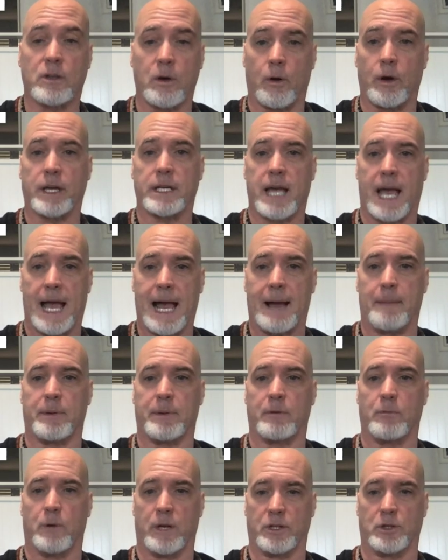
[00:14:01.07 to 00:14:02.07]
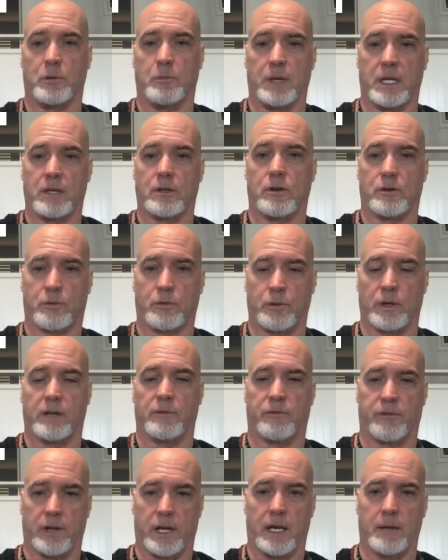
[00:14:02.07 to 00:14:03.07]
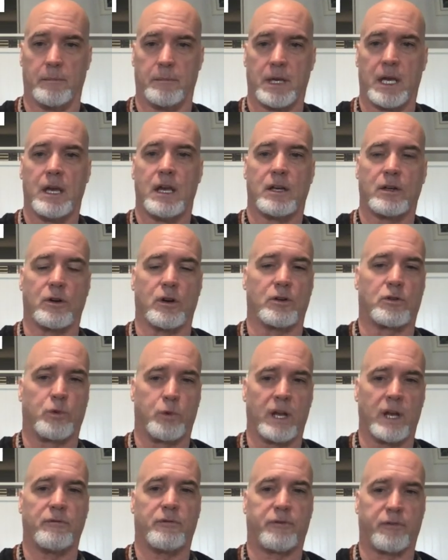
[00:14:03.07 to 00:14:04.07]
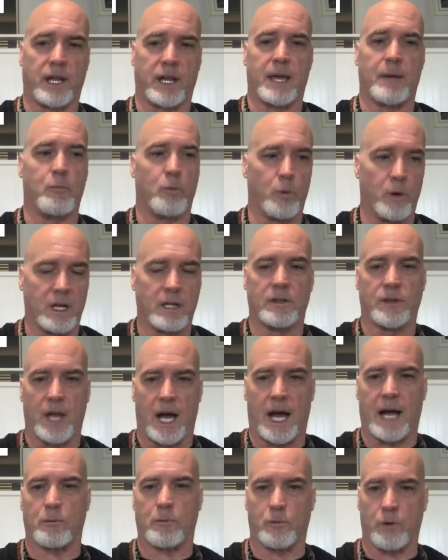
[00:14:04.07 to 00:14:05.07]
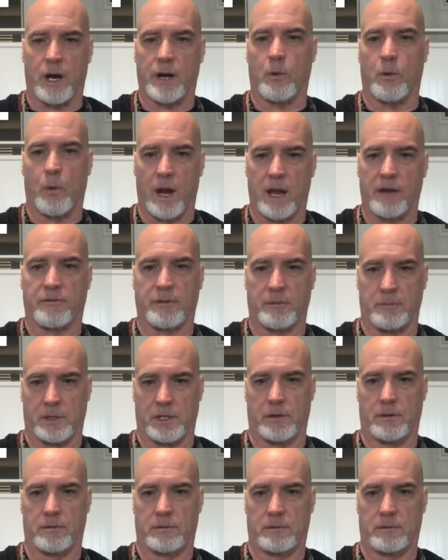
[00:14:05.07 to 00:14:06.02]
going to happen when you meet your twin flame. Your twin flame will not run away from you.